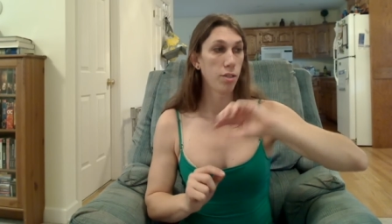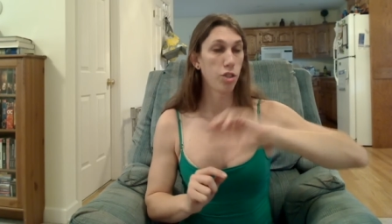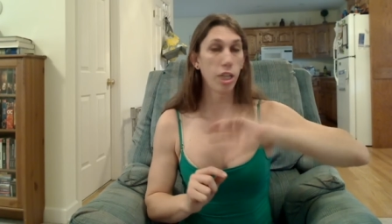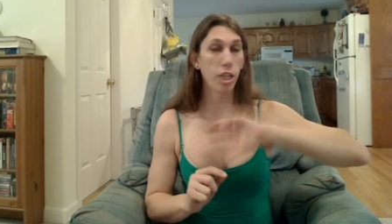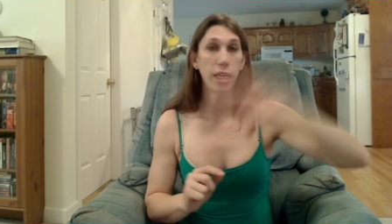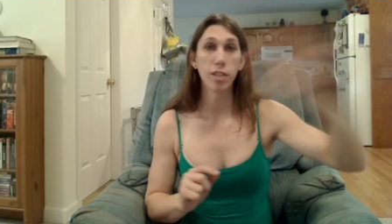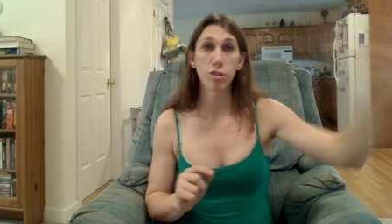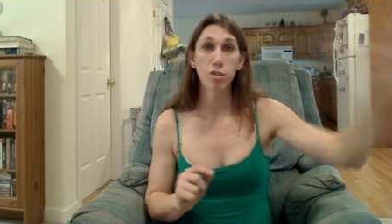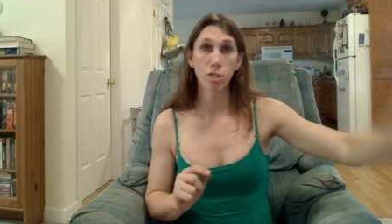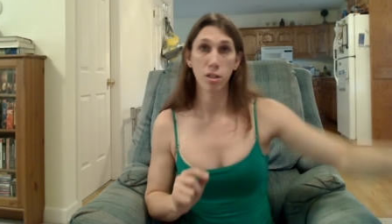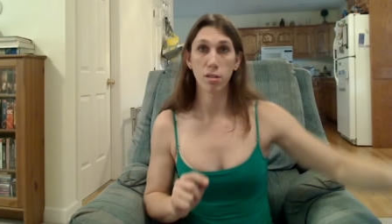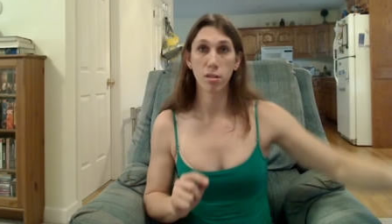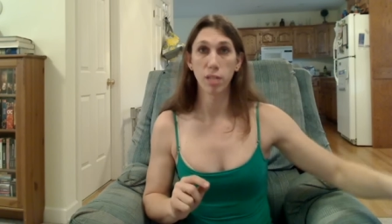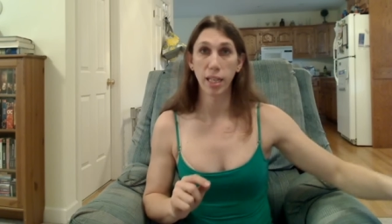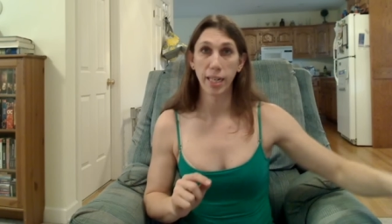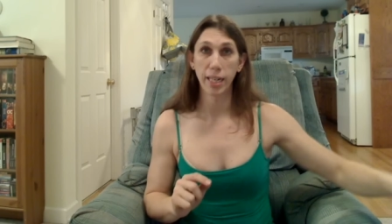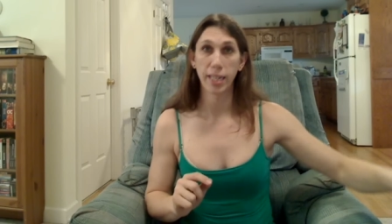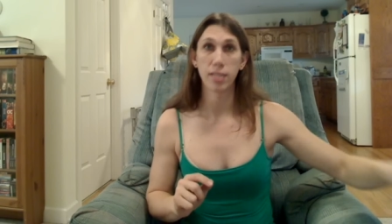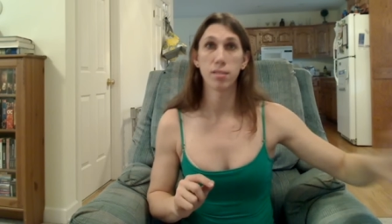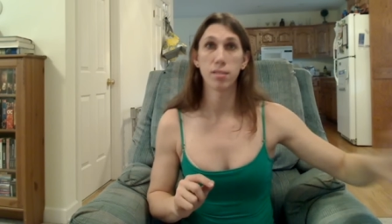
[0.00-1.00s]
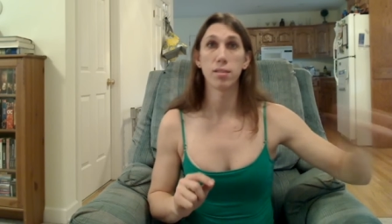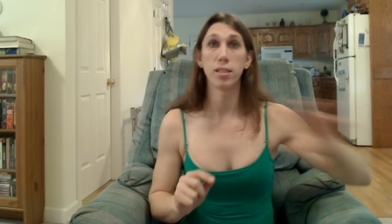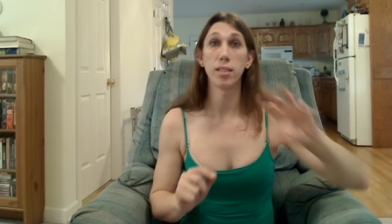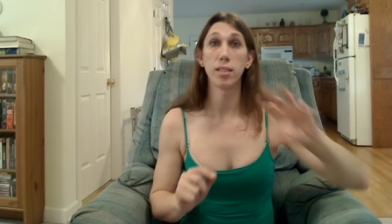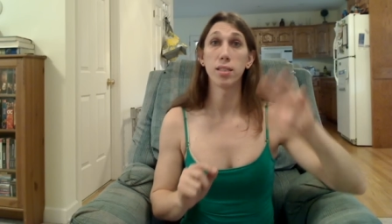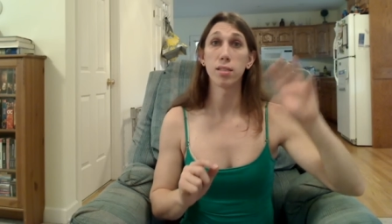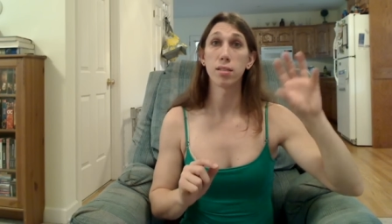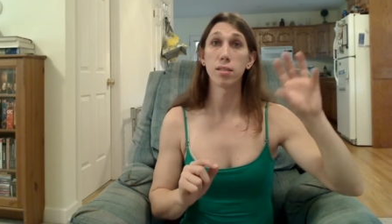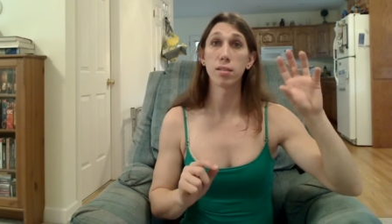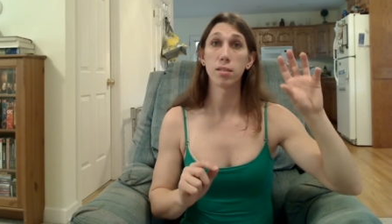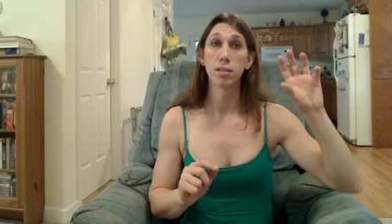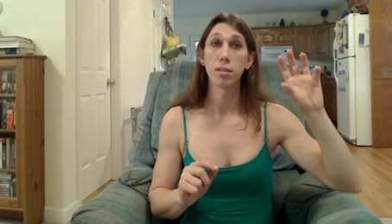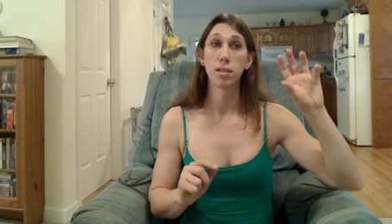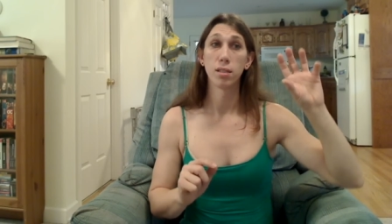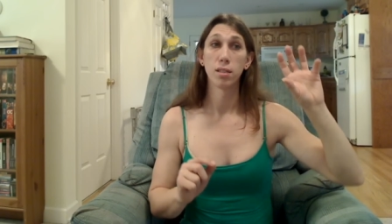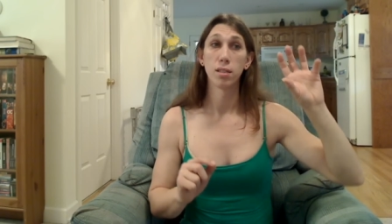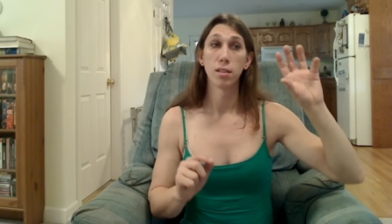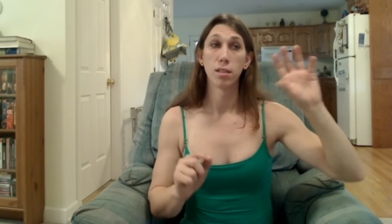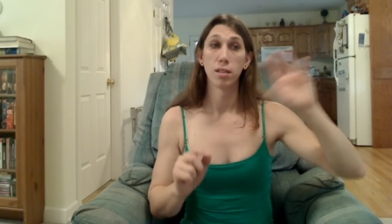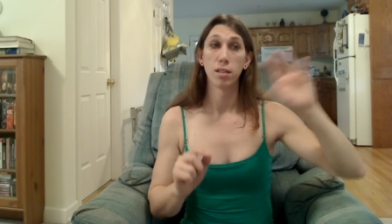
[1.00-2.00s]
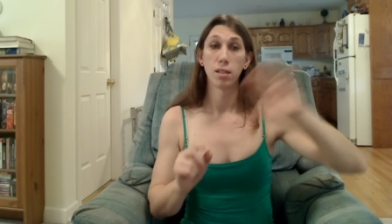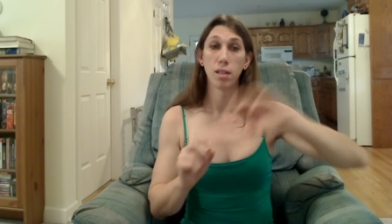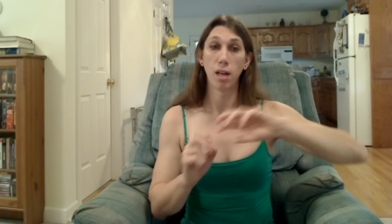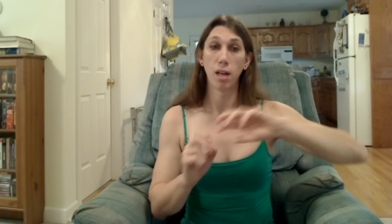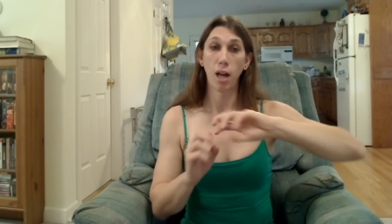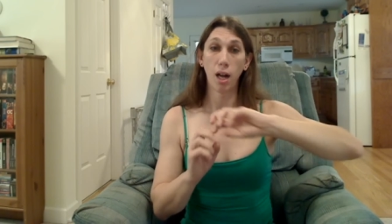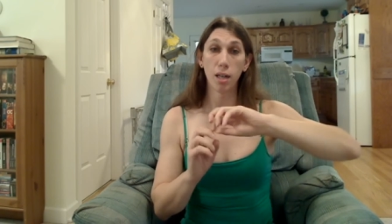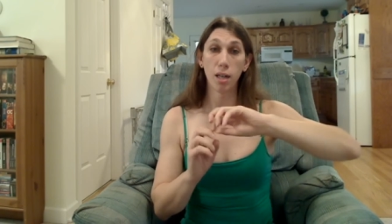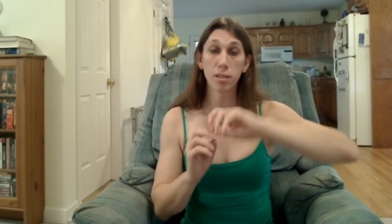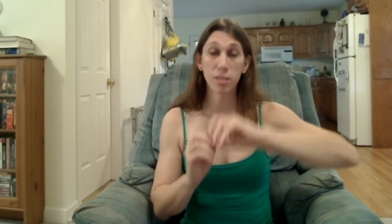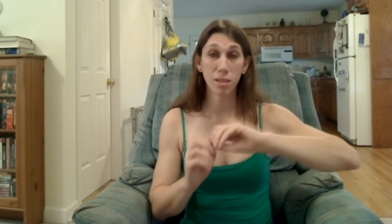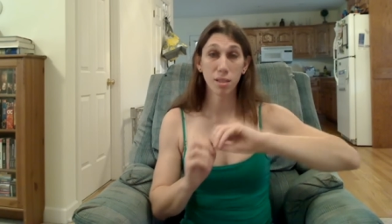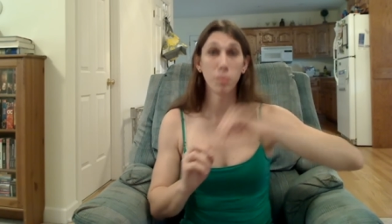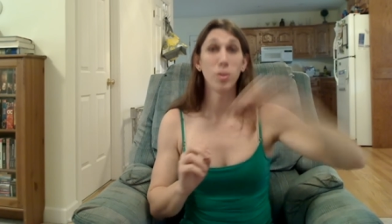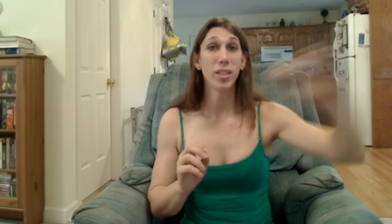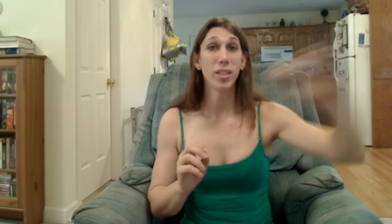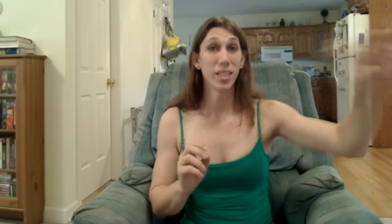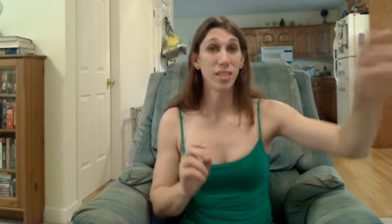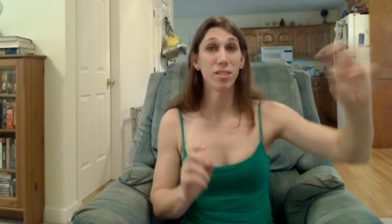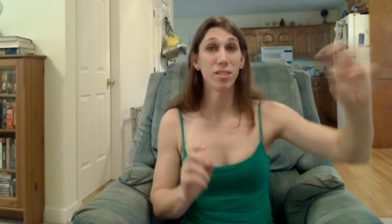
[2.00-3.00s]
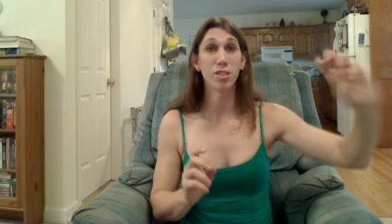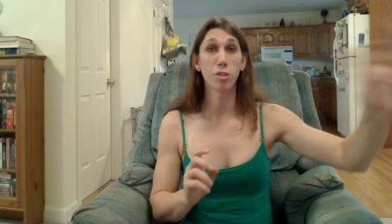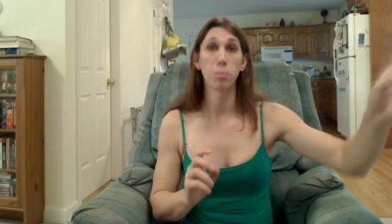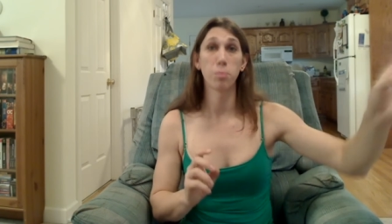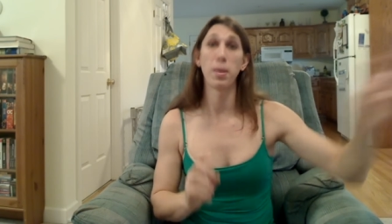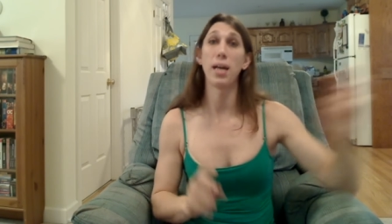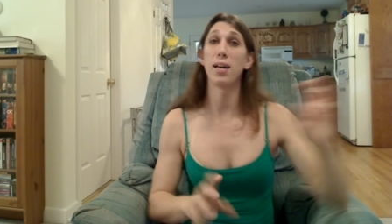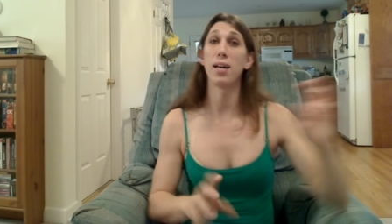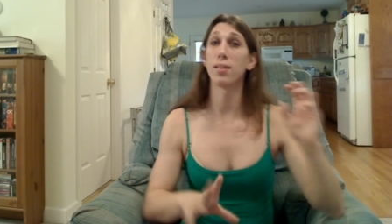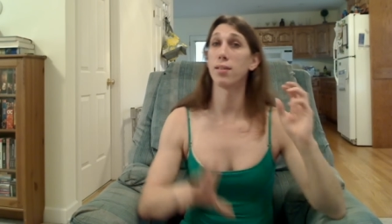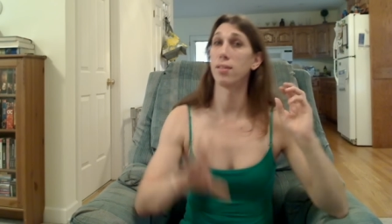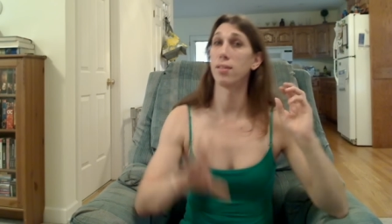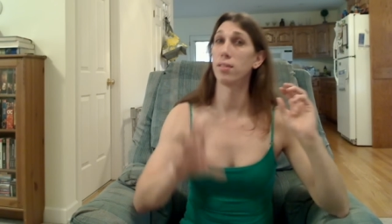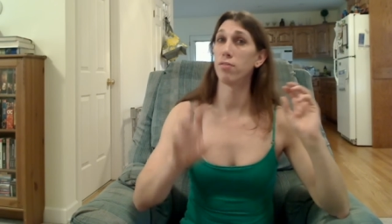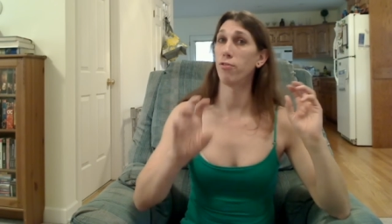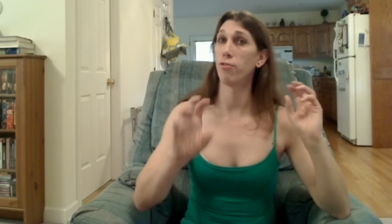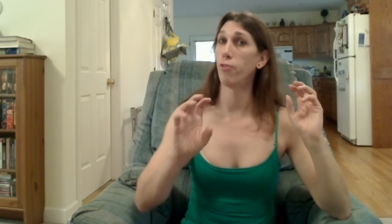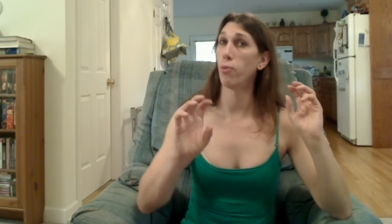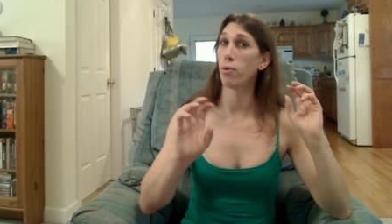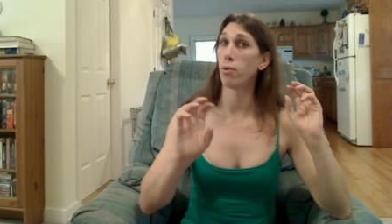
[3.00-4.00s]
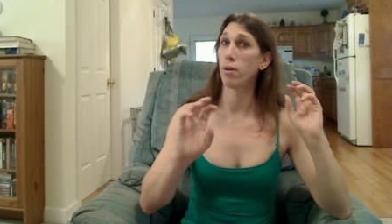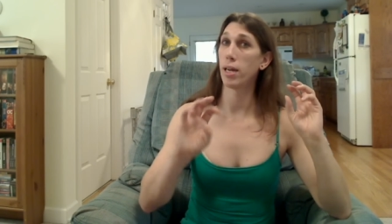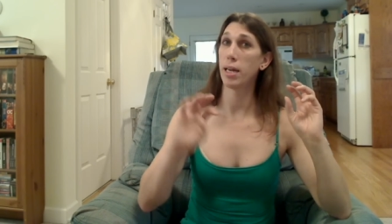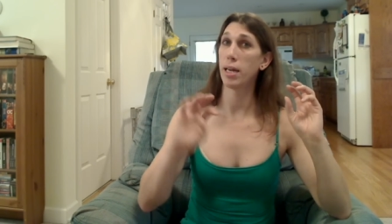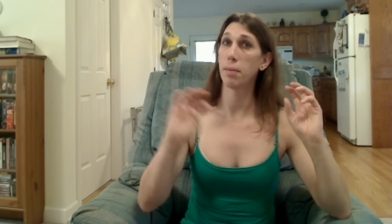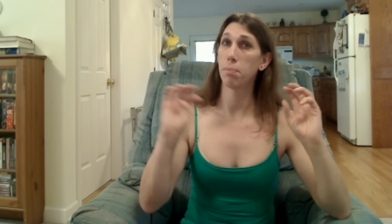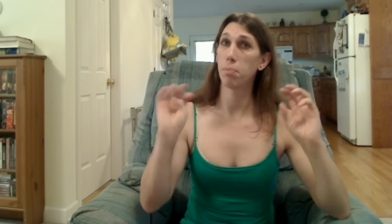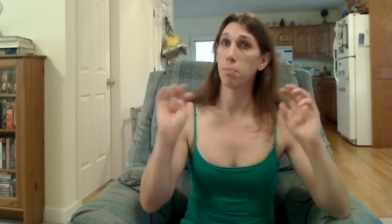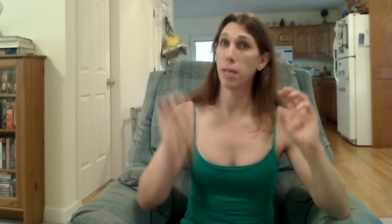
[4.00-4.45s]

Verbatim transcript: change their class is a somewhat easier path than for a